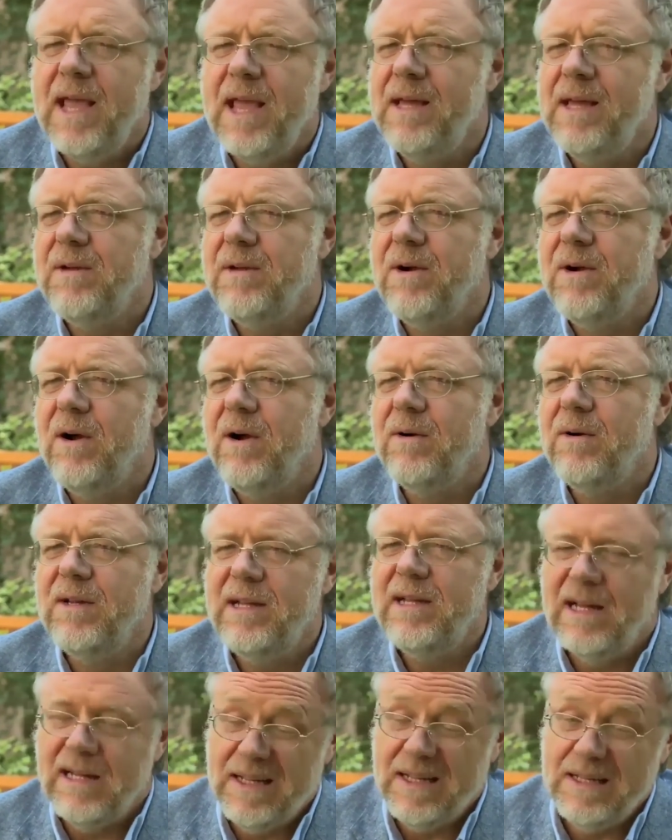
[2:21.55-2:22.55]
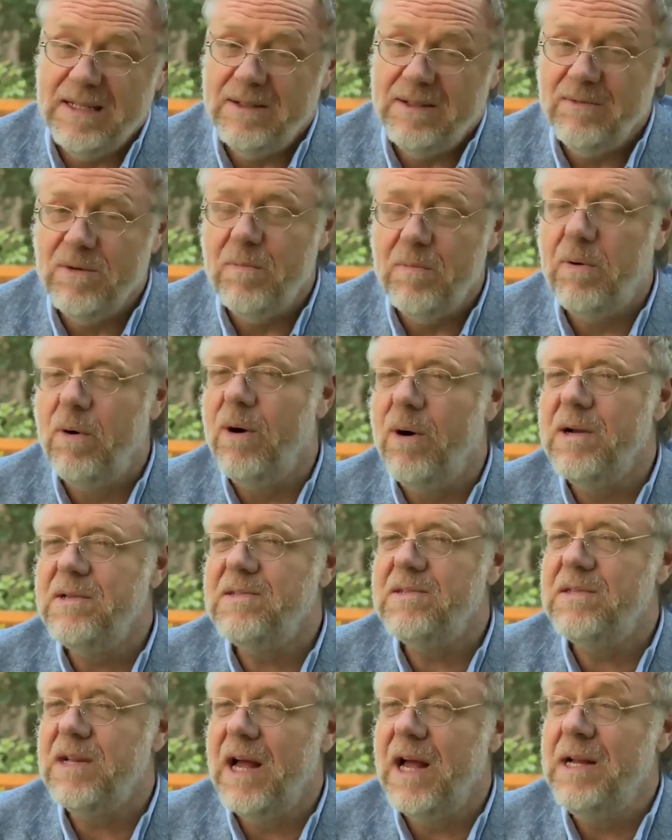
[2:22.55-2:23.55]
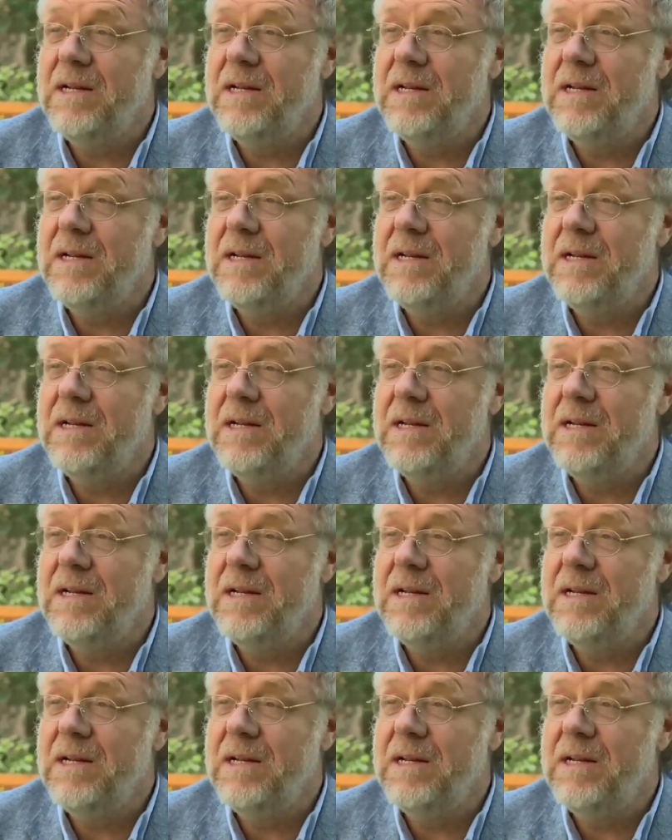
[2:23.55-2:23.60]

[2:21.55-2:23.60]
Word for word: And there are uh, reports,